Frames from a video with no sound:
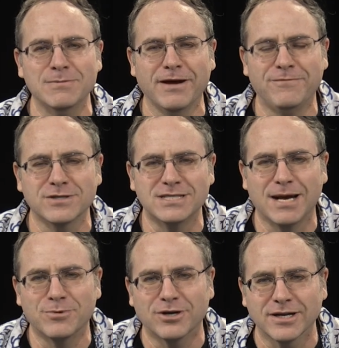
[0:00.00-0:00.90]
my foot
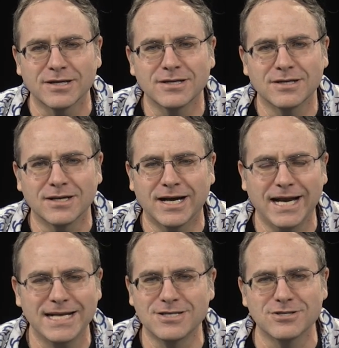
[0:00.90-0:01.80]
stopped hurting. And it
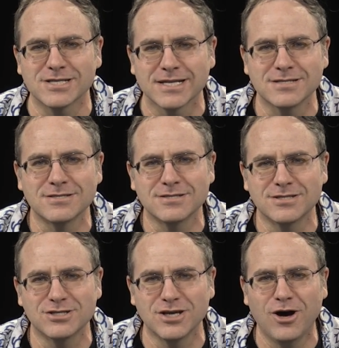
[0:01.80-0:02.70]
hasn't hurt since.
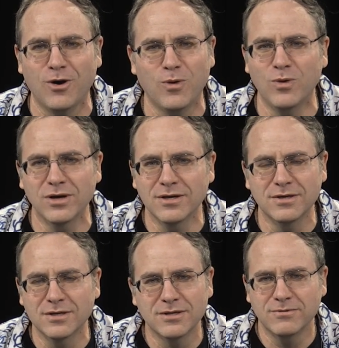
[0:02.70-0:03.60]
So
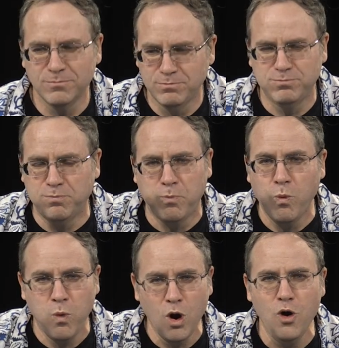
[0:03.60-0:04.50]

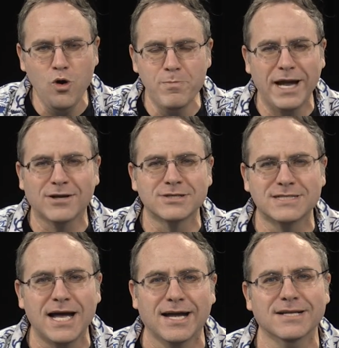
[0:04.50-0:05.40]
woo, medical
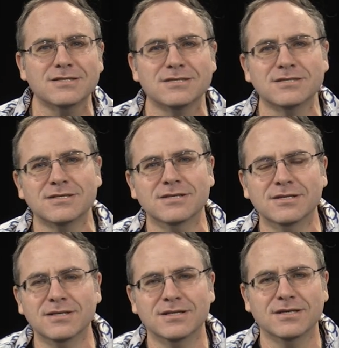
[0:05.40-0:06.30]
science.
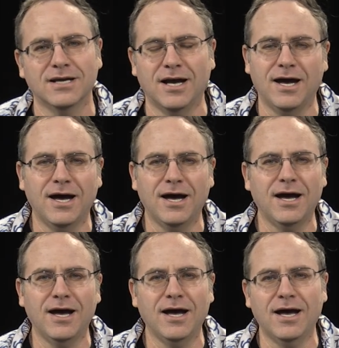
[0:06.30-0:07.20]

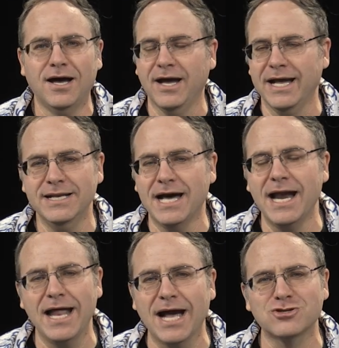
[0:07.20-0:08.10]
And not
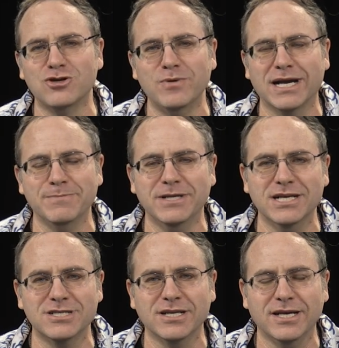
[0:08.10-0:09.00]
an actual
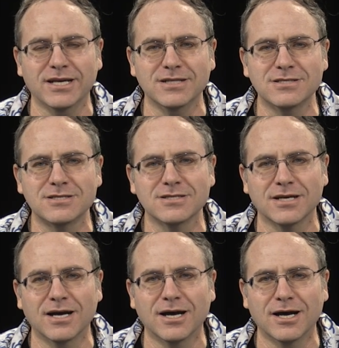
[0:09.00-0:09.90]
recommendation, kids,
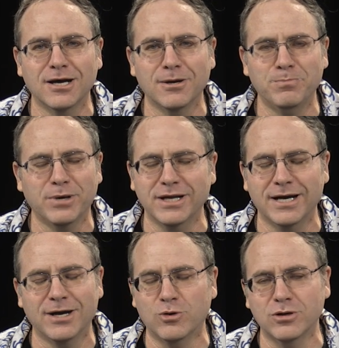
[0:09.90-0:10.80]
but
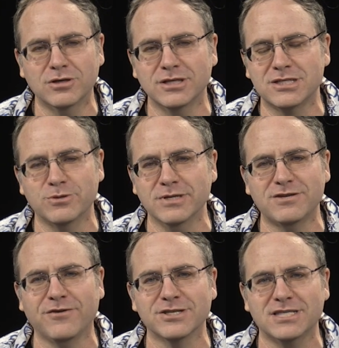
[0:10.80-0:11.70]
order a syringe
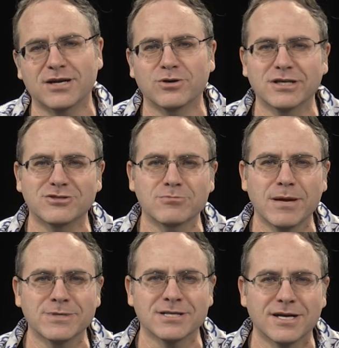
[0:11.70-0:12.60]
full of steroids from
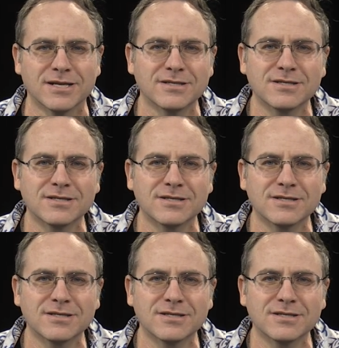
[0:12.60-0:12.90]
Amazon.